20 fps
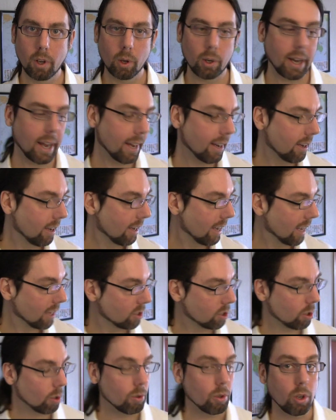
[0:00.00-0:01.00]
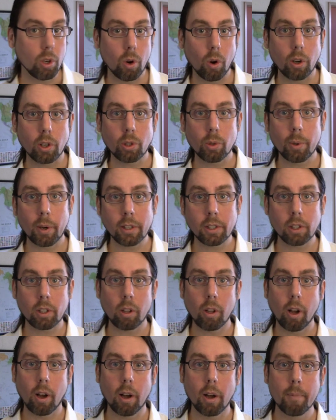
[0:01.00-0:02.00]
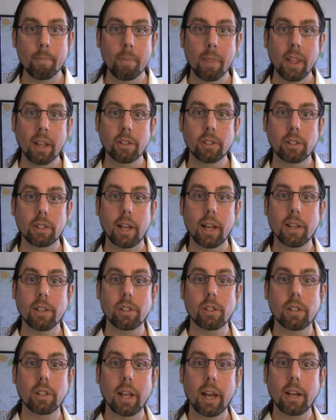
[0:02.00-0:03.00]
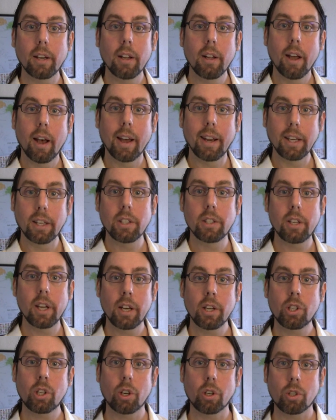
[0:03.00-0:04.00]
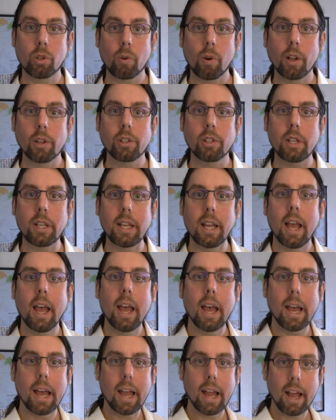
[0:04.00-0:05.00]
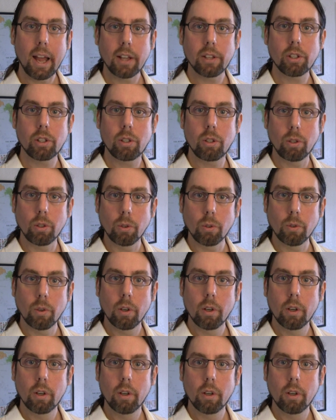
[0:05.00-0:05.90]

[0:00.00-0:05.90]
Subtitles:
Okay? And so New York trust law says that an indenture trustee has to